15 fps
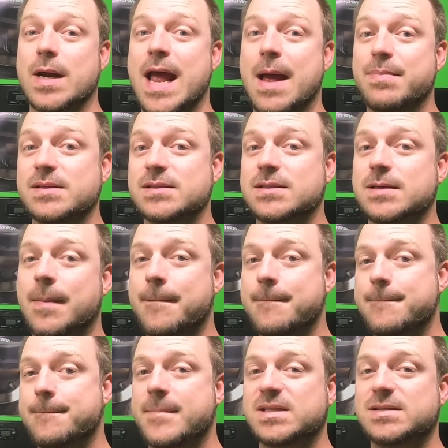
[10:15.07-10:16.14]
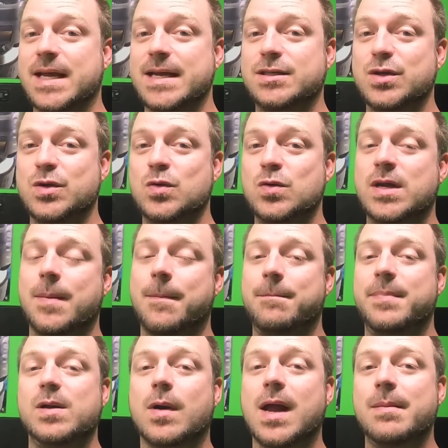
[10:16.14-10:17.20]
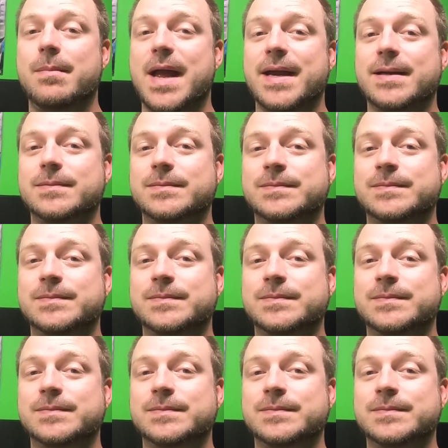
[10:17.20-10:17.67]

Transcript: happens. Stay tuned, be right back.